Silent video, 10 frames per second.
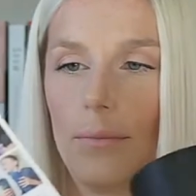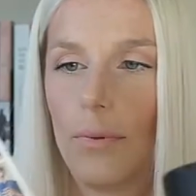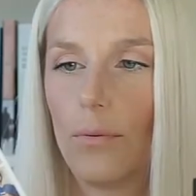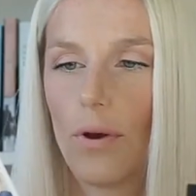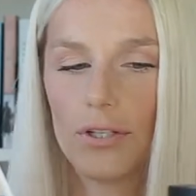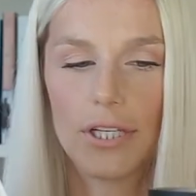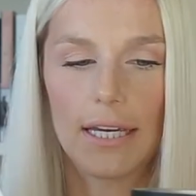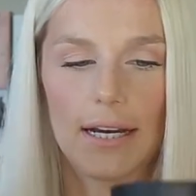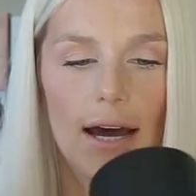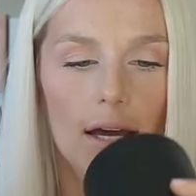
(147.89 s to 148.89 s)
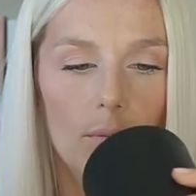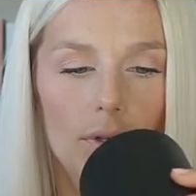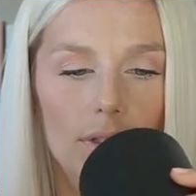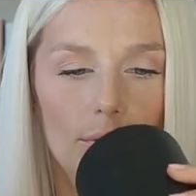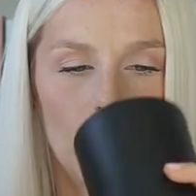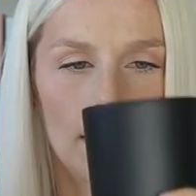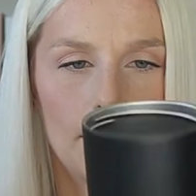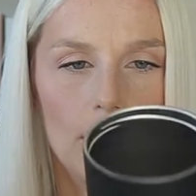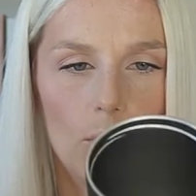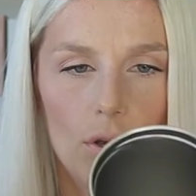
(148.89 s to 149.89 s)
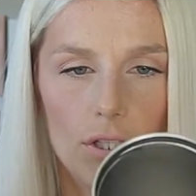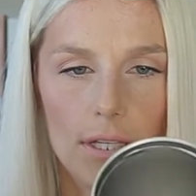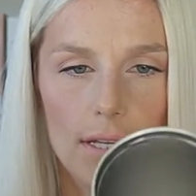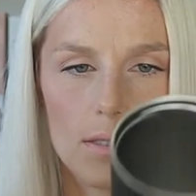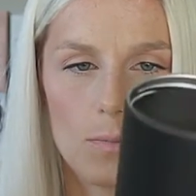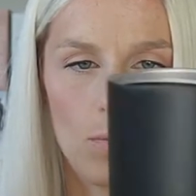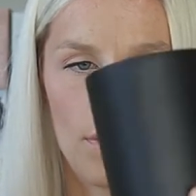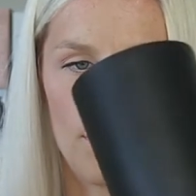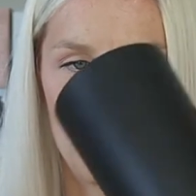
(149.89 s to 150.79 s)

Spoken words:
But washing it, I would recommend washing this with,